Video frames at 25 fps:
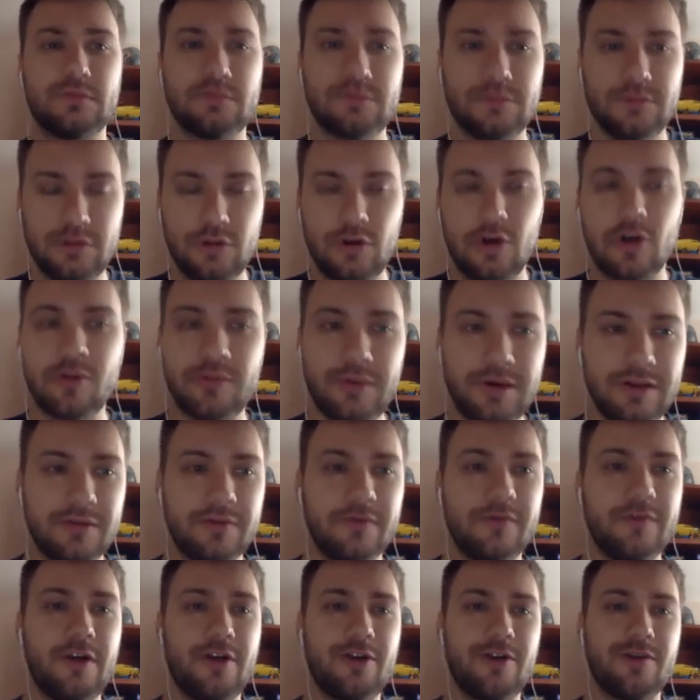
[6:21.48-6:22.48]

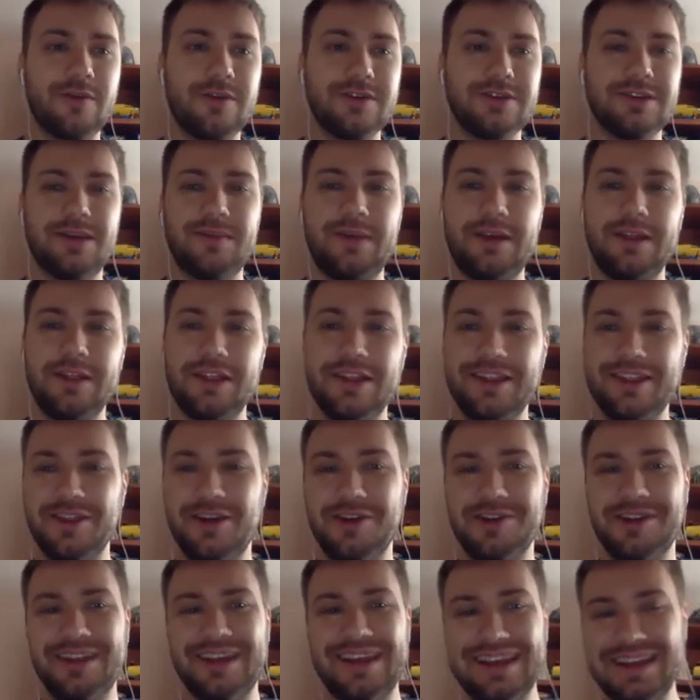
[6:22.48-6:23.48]
normal variables, I mean
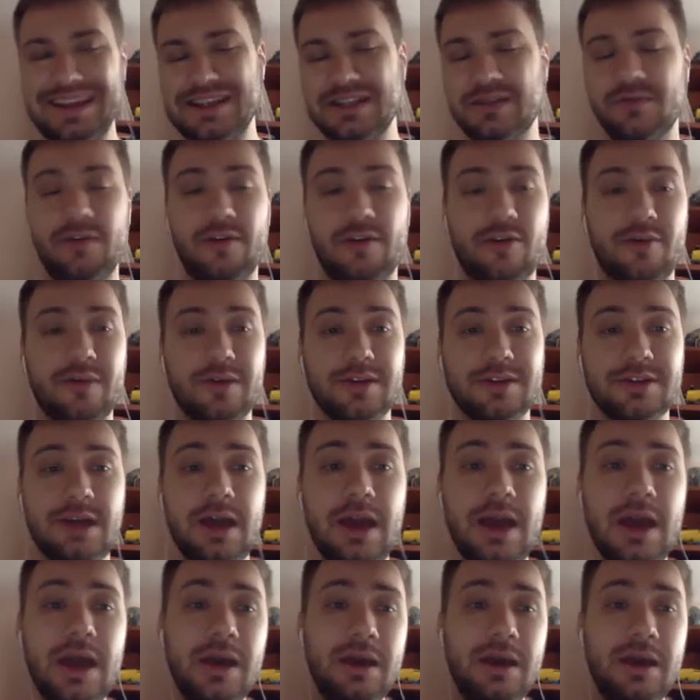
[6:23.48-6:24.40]
non-list variables.